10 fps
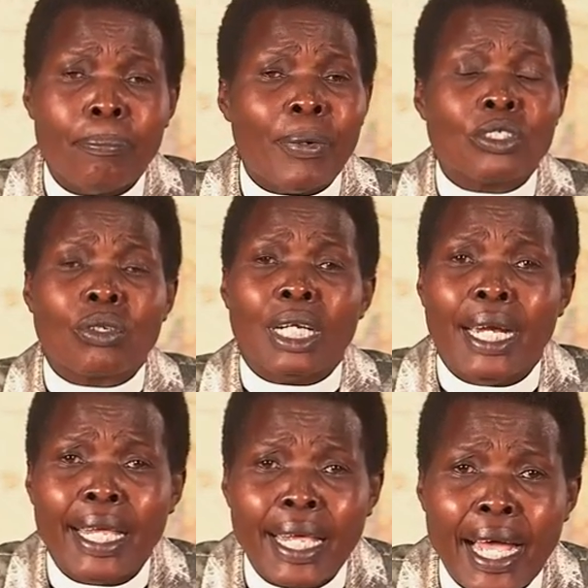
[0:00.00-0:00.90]

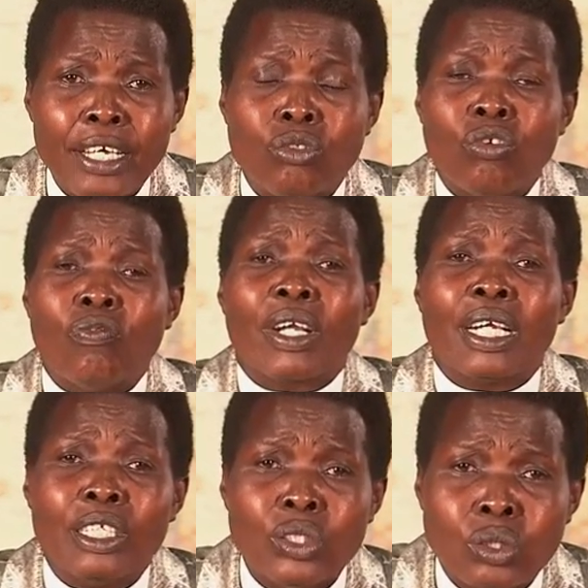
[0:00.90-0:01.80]
Personally, I do
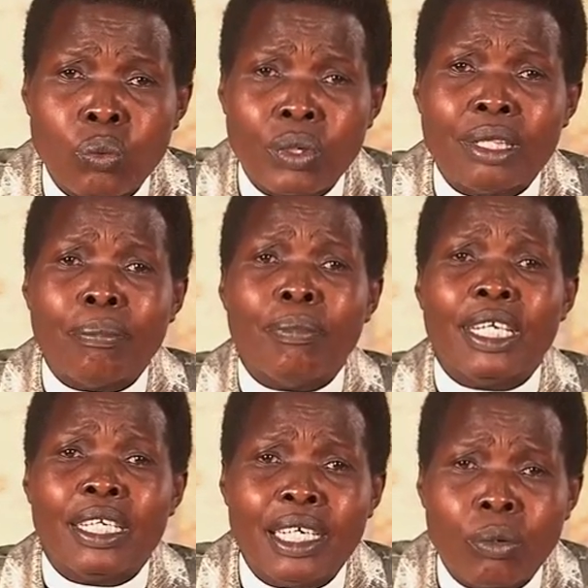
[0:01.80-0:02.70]
very little with
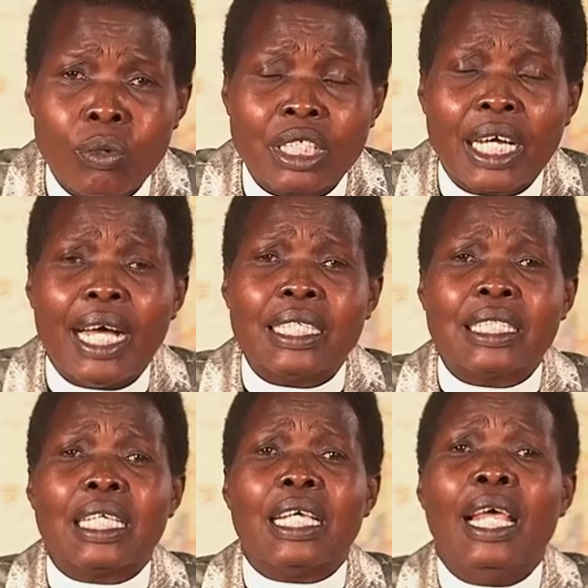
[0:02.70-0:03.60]
media which
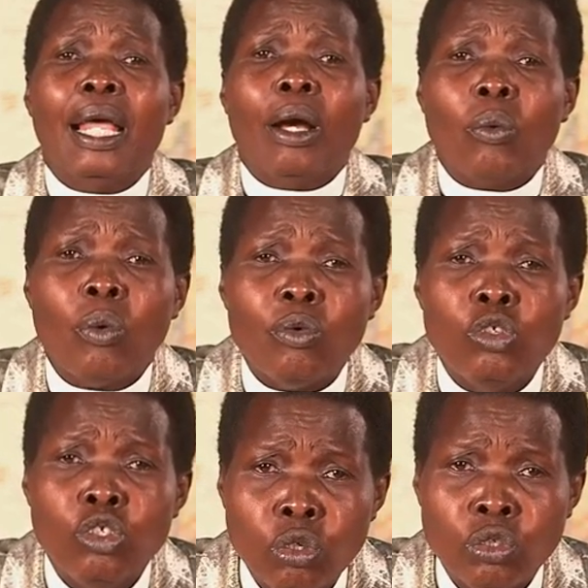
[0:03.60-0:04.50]
has uh,
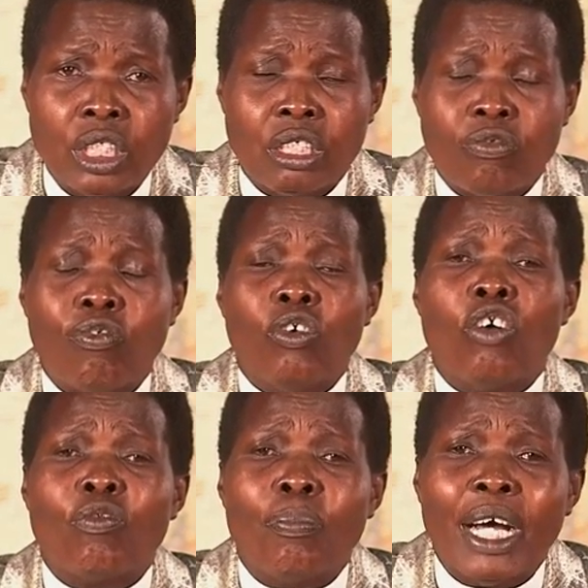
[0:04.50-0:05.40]
news full
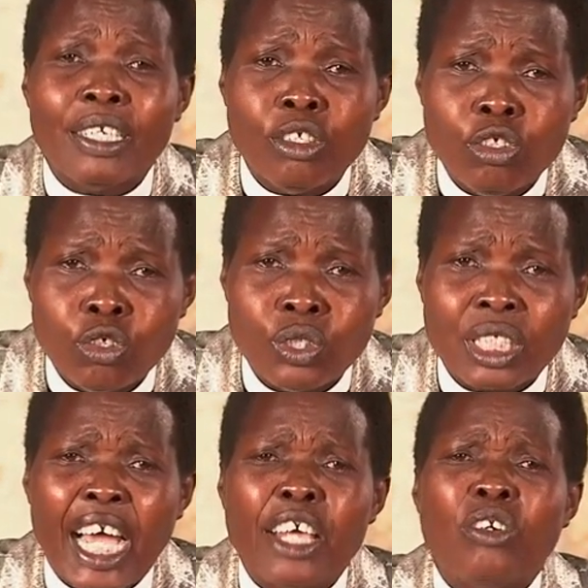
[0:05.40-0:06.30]
of bad
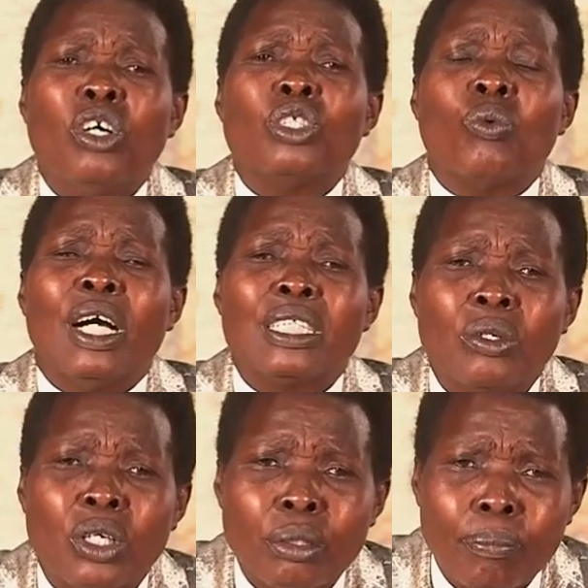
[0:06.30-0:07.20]
news. I don't want a
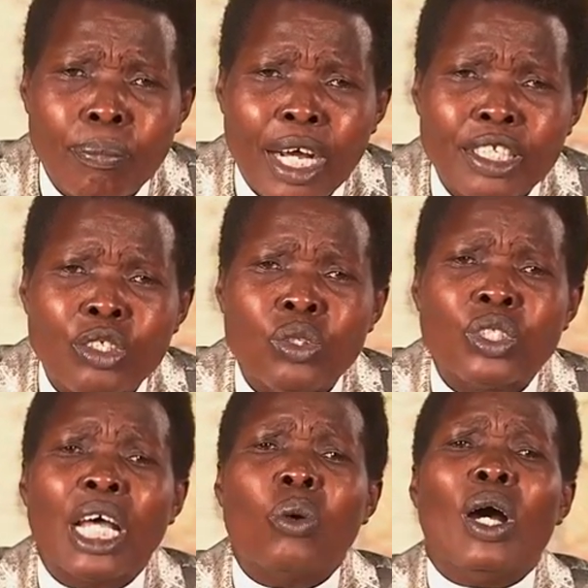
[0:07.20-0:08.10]
lot of bad
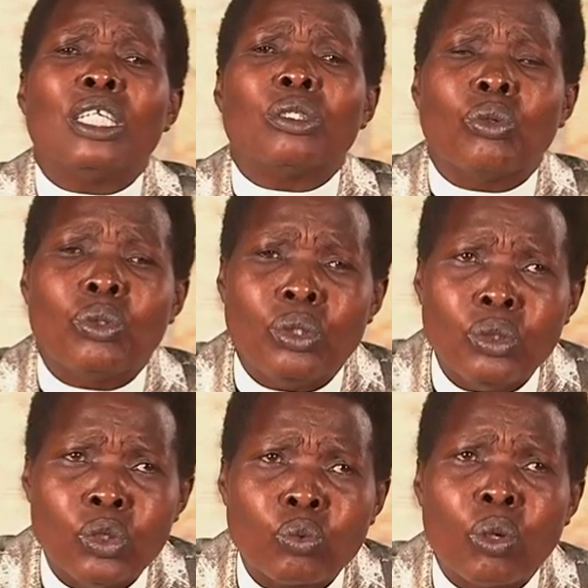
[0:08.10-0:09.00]
news. I want good
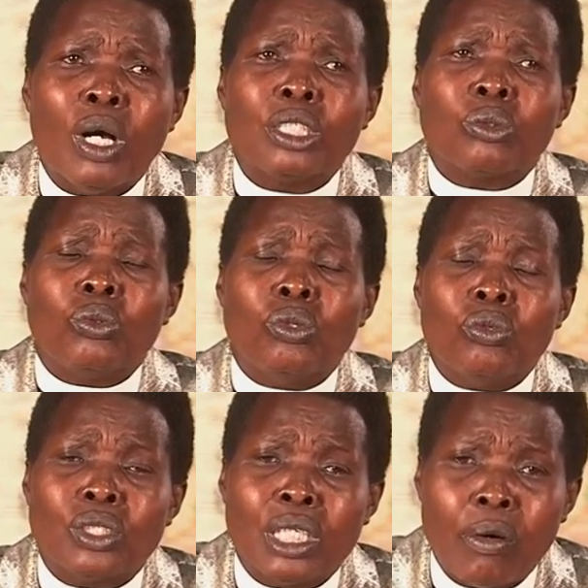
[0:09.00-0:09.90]
news. We want good
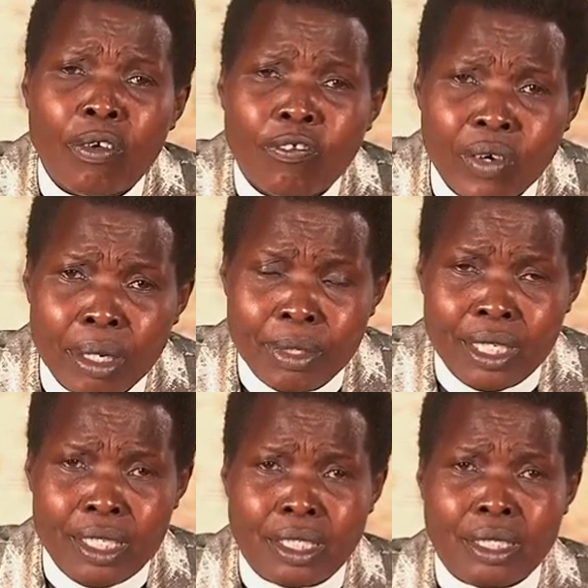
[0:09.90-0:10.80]
news in our
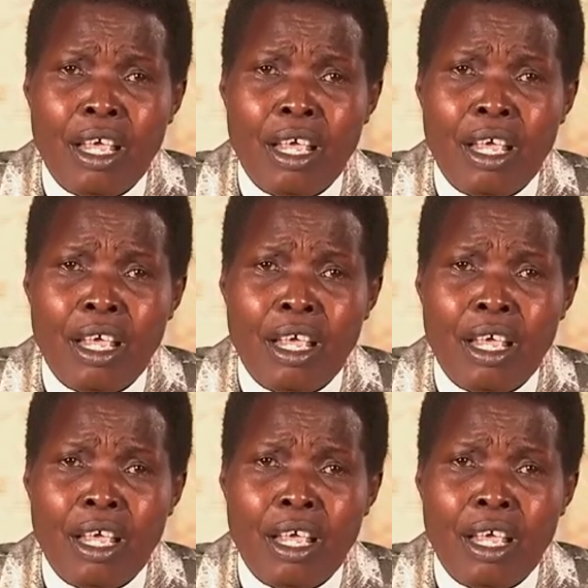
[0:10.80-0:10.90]
families.